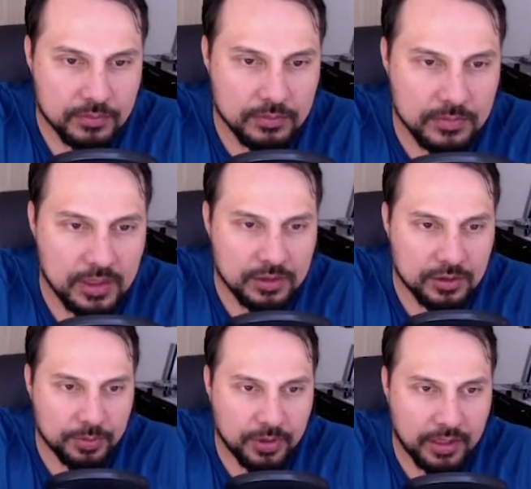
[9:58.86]
This is
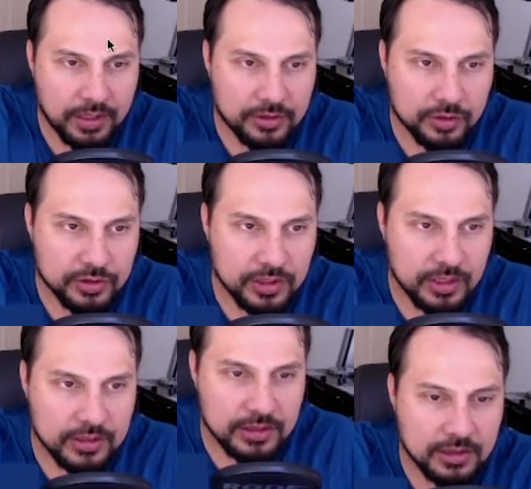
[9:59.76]
pretty interesting. I
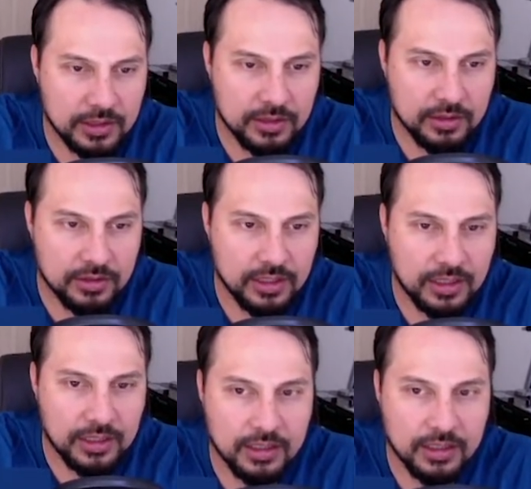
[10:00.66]
just did a little digging.